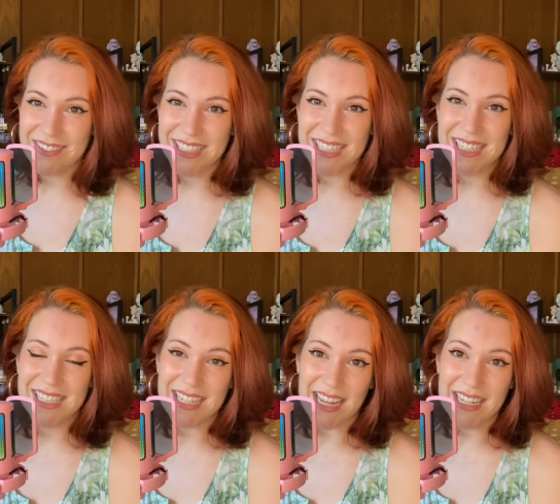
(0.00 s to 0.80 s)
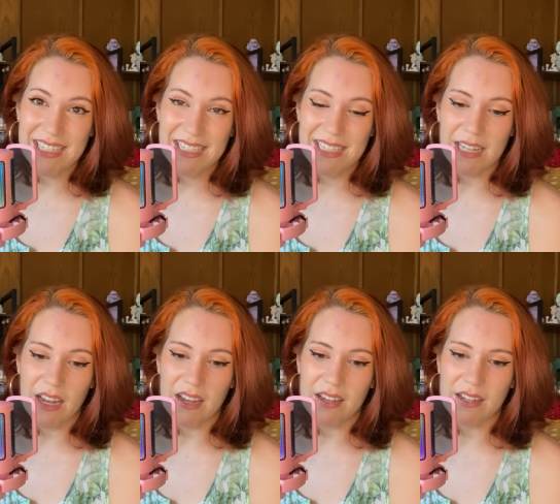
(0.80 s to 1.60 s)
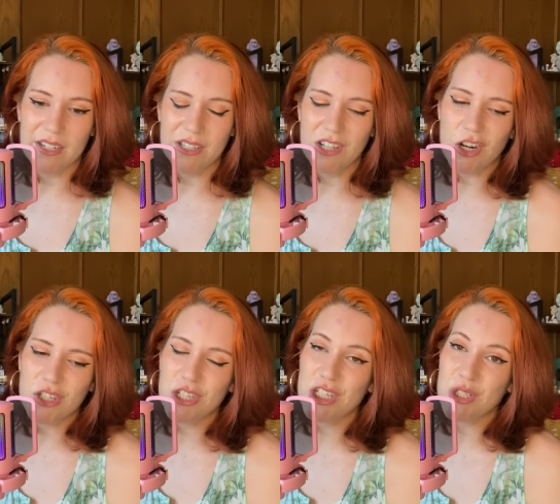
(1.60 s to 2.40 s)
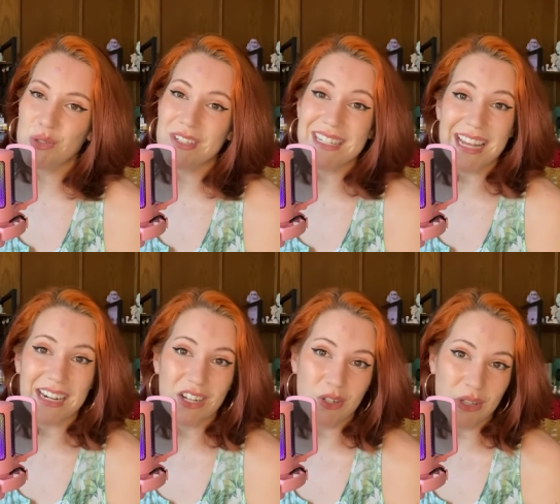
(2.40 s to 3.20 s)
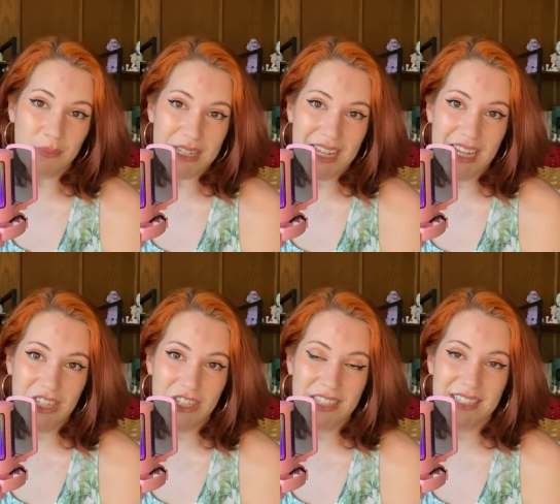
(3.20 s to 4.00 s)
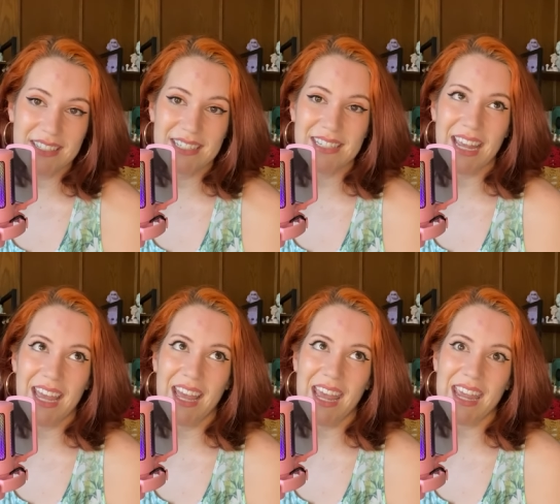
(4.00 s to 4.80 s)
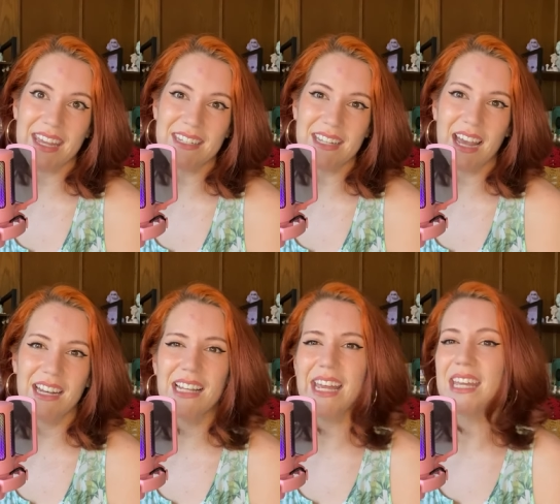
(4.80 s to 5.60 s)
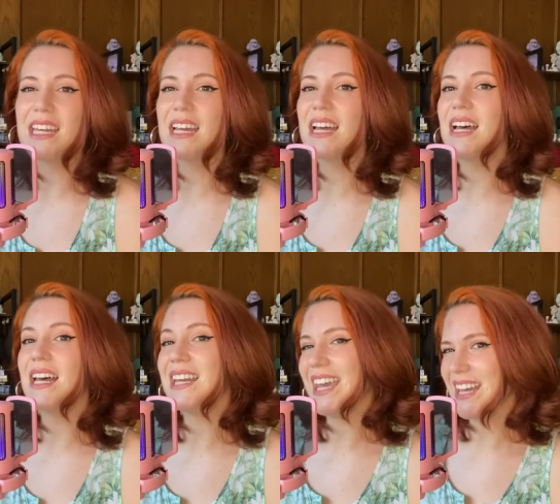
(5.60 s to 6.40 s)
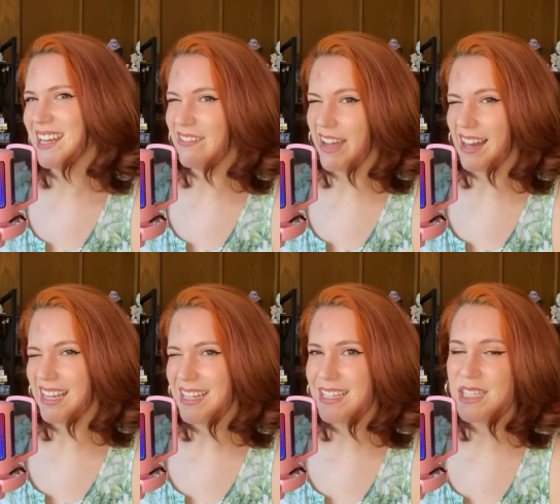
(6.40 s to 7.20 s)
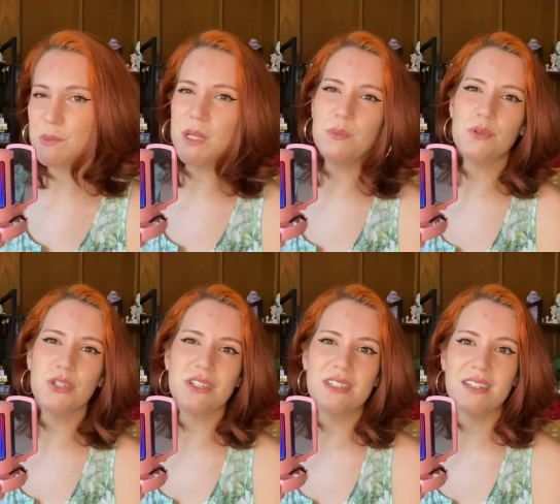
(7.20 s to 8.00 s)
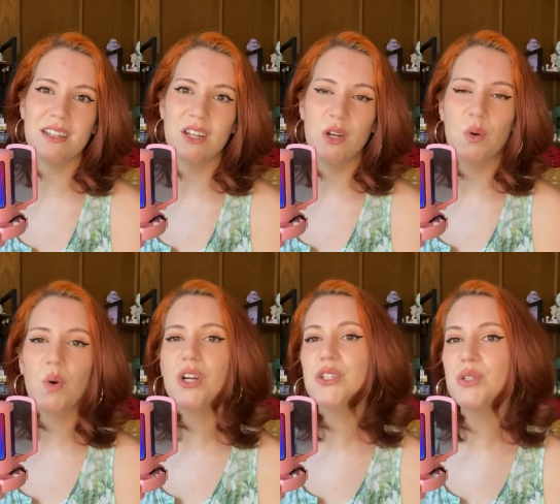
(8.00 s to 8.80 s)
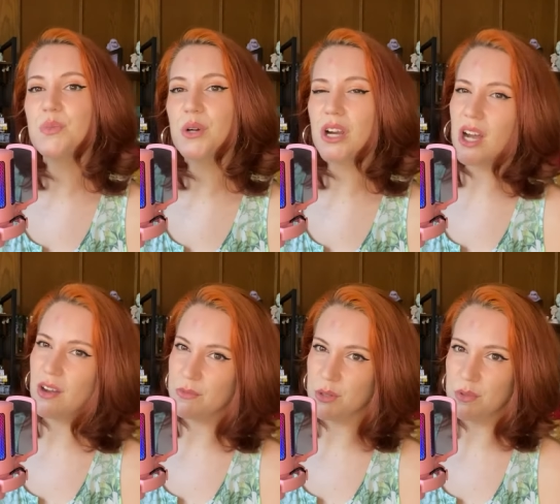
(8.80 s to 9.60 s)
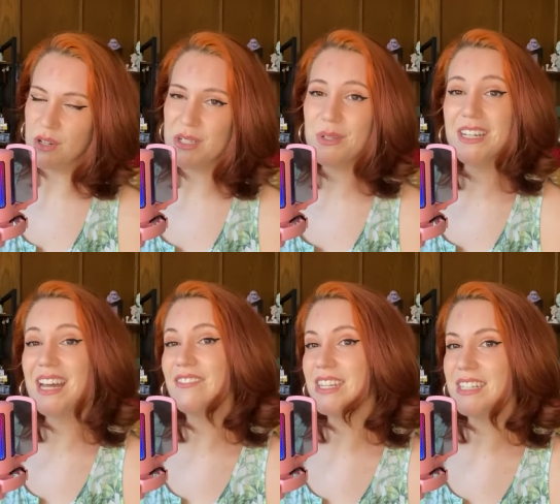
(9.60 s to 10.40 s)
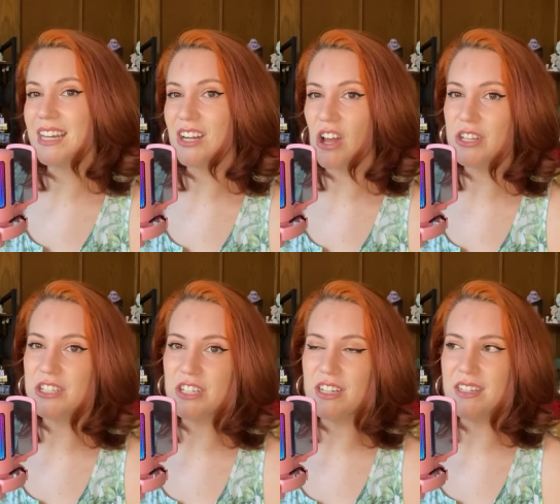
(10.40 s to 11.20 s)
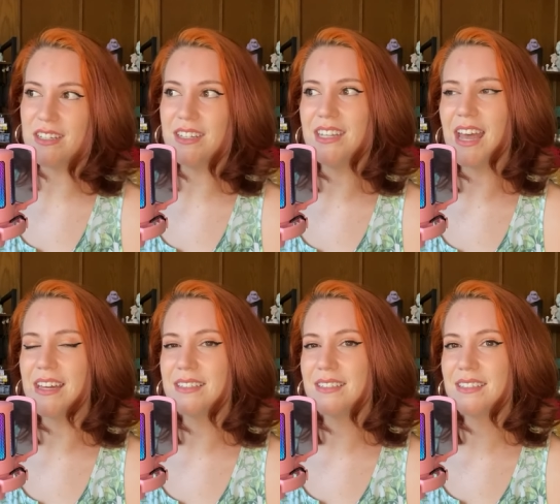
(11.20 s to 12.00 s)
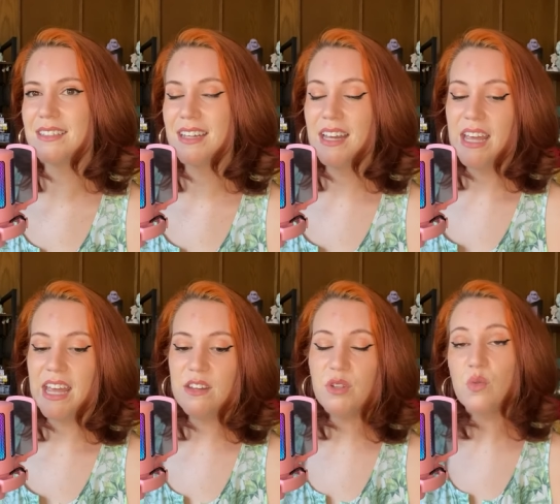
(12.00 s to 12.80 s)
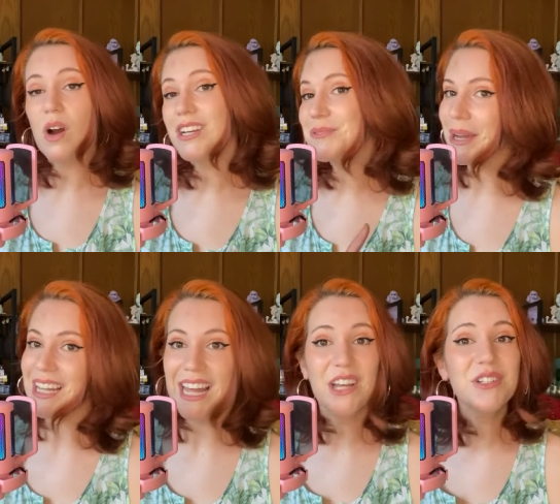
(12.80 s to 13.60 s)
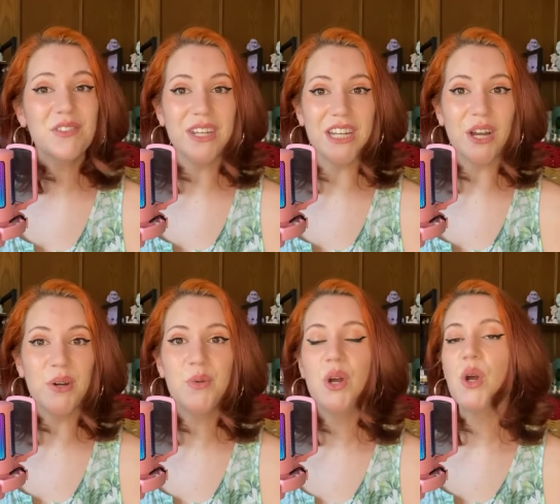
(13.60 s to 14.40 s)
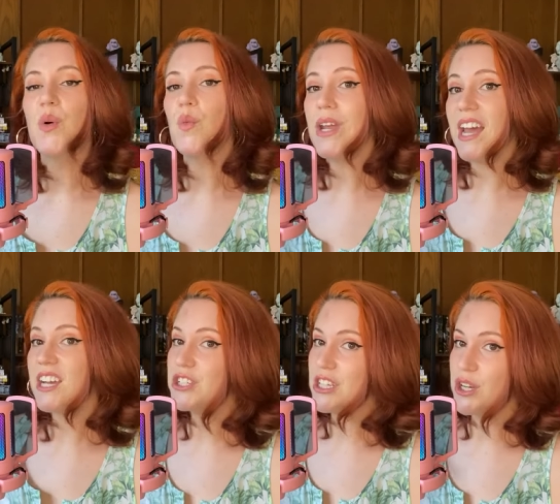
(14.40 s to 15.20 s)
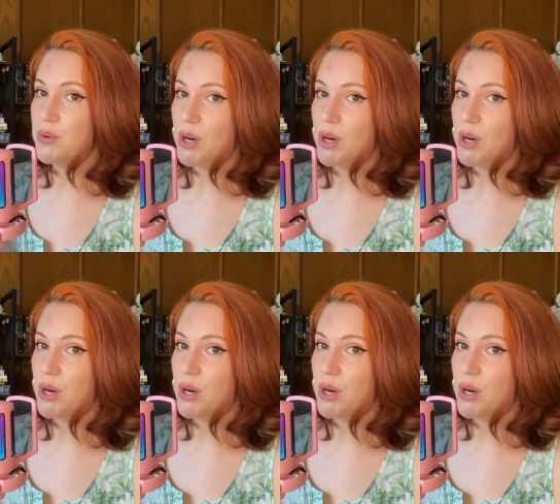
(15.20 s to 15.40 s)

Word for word: of success, uh, largely due to technical limitations and kind of like uncanny valleyness. People just weren't super comfortable because we didn't have the technology yet. And if you watch my clowns video, we actually go